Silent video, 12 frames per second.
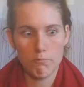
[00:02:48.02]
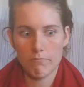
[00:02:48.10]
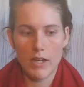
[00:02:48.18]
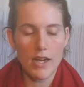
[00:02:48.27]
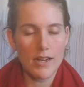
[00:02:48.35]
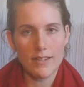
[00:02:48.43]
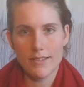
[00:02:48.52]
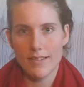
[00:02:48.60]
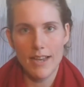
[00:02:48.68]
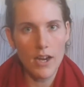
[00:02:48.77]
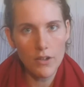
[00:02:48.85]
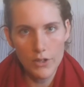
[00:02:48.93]
cast
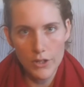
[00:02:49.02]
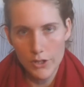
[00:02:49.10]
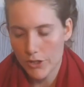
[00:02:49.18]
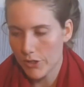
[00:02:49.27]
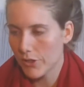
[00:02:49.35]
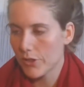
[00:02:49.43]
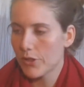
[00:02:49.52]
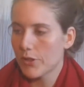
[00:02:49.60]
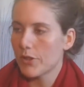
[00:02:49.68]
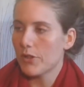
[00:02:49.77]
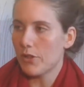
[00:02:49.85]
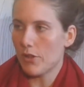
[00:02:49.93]
an arrow,
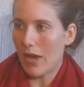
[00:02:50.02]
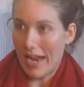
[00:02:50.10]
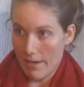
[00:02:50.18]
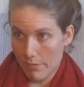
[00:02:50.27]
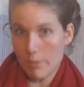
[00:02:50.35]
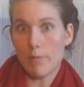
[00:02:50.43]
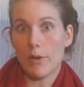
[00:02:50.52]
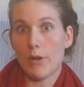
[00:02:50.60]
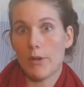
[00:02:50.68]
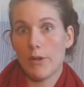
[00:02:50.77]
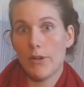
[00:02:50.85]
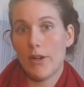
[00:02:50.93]
you aim the
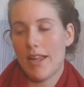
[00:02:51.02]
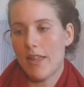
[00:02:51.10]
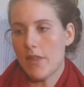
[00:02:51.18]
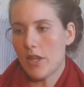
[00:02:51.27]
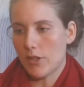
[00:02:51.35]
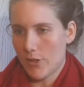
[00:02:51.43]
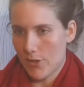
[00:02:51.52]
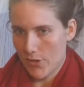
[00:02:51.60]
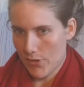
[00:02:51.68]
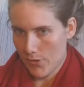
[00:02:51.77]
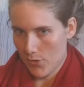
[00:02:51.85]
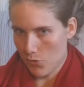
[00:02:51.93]
bow and then
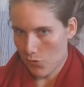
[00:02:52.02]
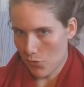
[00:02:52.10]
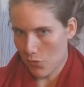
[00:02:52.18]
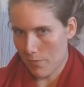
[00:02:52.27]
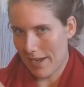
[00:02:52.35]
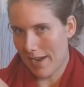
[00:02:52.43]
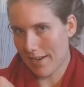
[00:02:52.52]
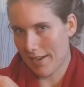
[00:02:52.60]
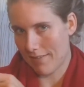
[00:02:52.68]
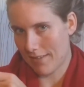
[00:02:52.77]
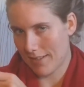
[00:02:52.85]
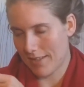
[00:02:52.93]
you draw back,
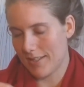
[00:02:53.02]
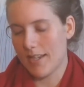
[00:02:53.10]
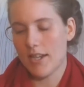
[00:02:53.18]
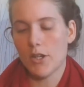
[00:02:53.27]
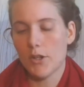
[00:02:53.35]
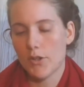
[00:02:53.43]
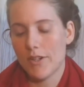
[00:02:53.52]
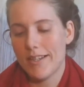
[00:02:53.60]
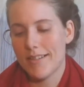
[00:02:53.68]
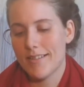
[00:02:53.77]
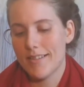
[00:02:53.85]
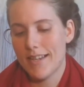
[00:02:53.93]
and there's this
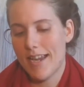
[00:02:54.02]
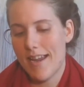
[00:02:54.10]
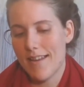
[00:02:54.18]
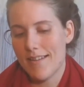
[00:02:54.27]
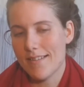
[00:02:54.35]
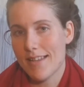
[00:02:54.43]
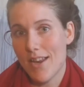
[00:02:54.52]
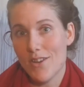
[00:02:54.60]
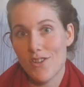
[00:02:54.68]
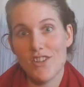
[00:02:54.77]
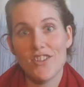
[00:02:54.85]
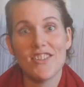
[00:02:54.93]
increase in
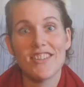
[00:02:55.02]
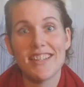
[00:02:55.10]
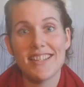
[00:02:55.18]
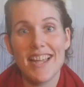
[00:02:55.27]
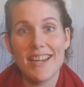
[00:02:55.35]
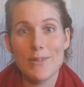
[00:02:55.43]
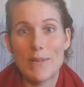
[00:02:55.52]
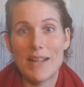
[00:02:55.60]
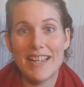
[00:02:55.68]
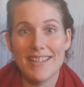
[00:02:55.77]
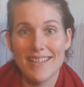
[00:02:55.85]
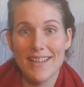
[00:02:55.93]
tension that takes
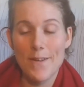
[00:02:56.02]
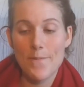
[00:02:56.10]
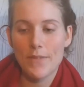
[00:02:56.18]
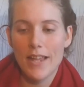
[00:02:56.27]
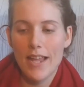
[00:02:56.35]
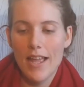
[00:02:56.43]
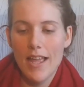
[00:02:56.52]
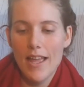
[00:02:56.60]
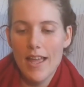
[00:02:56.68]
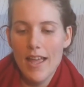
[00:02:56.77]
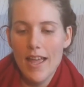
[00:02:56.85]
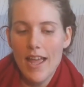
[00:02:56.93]
place.
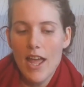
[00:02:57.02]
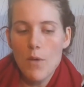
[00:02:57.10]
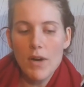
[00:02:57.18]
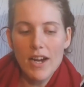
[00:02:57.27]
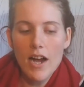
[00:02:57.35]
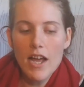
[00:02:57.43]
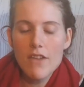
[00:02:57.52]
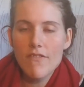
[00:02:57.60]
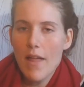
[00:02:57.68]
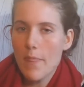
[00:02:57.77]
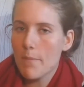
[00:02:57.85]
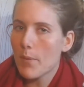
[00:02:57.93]
And we're kind of
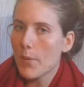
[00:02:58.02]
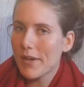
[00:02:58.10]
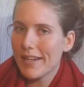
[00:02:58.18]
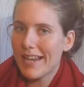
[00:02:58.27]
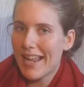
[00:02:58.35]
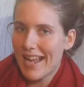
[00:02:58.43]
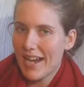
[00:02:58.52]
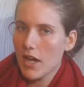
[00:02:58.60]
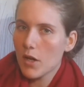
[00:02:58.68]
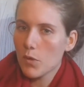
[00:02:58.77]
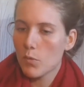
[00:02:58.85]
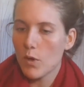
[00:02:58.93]
at the point
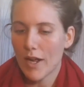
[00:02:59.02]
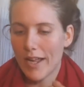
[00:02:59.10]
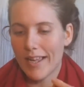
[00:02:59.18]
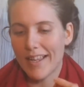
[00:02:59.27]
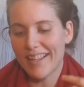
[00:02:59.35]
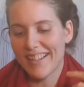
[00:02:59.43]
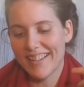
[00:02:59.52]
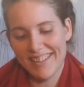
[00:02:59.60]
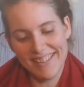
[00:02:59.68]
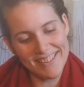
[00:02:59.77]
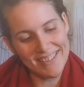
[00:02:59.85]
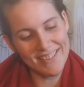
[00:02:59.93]
now
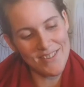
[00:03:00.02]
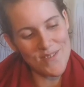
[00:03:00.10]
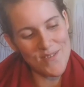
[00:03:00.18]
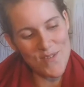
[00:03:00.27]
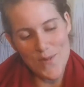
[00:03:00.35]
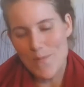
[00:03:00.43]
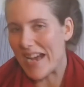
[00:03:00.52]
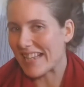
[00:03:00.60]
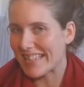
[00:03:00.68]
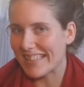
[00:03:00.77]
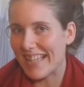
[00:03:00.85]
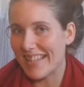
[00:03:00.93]
where we're
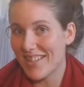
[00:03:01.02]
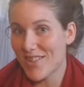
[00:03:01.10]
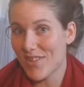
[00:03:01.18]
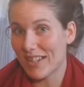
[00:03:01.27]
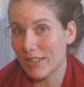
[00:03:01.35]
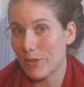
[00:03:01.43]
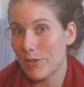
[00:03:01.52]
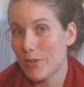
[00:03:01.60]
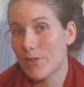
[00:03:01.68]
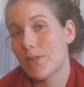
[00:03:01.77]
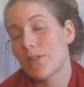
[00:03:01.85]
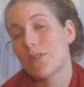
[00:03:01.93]
about to let the string
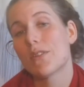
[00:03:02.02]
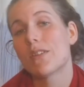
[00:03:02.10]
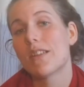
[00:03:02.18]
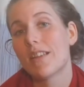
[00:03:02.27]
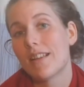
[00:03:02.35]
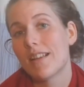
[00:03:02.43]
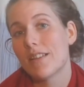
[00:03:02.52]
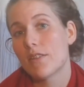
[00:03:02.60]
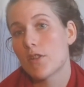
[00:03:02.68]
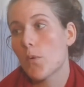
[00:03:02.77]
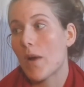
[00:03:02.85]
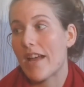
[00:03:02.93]
loose.
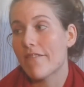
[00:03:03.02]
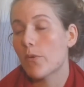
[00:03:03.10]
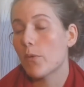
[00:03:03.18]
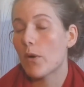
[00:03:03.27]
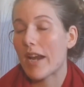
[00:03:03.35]
So whatever